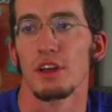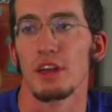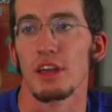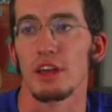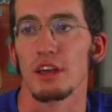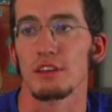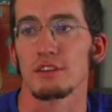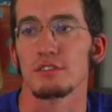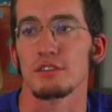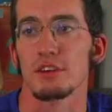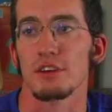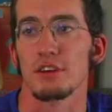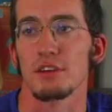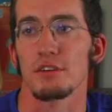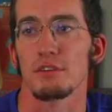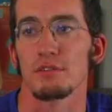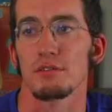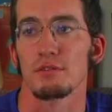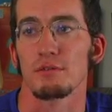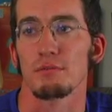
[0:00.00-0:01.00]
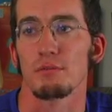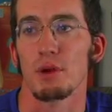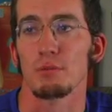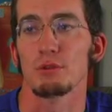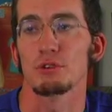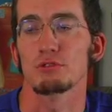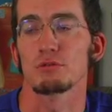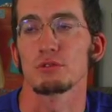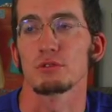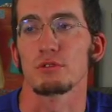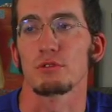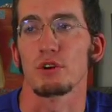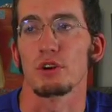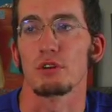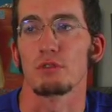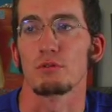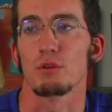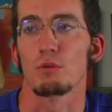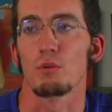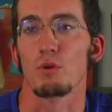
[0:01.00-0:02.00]
and uh, my mission was a
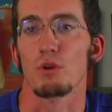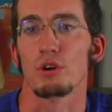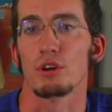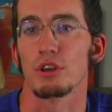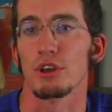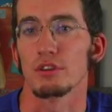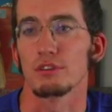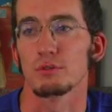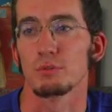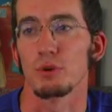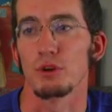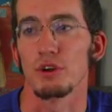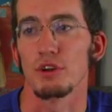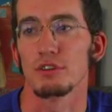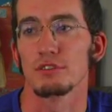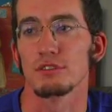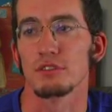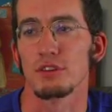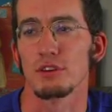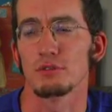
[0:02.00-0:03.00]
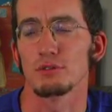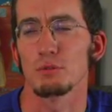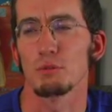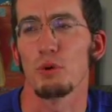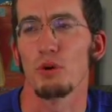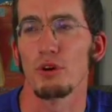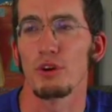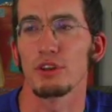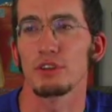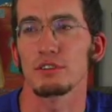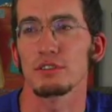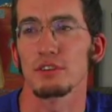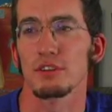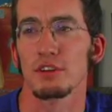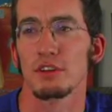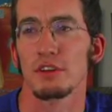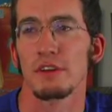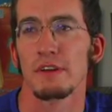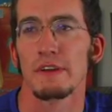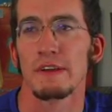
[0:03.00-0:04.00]
very rewarding experience. And there was a point,
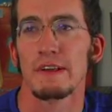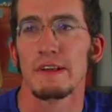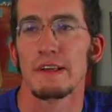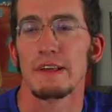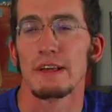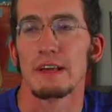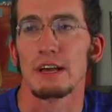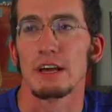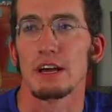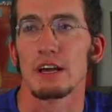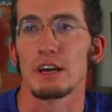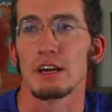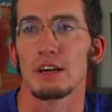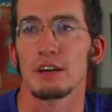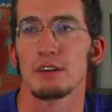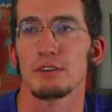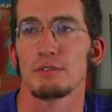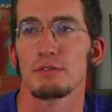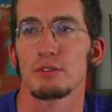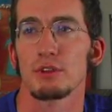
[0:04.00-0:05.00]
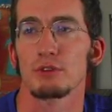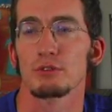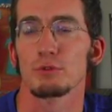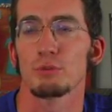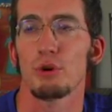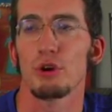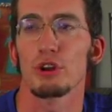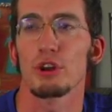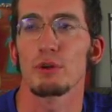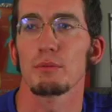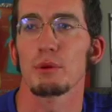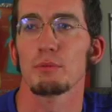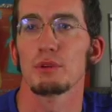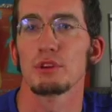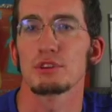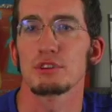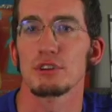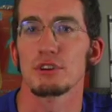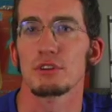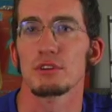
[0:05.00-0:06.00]
uh, there was a point on my
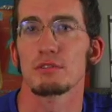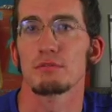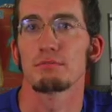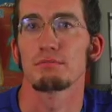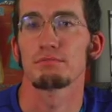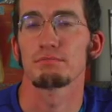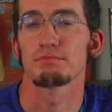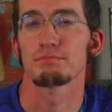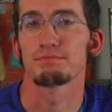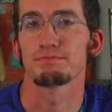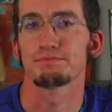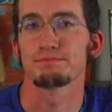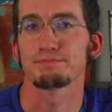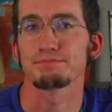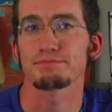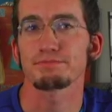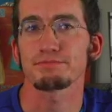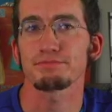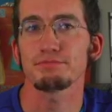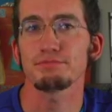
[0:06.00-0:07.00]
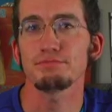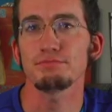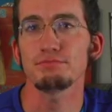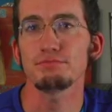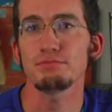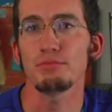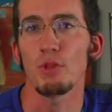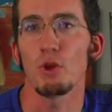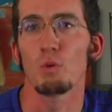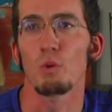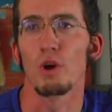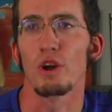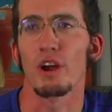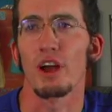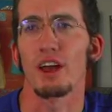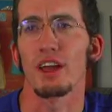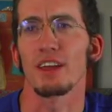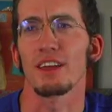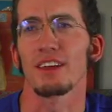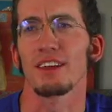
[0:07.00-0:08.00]
mission where
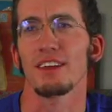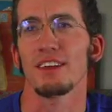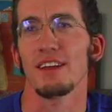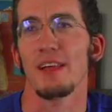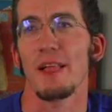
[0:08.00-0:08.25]
I,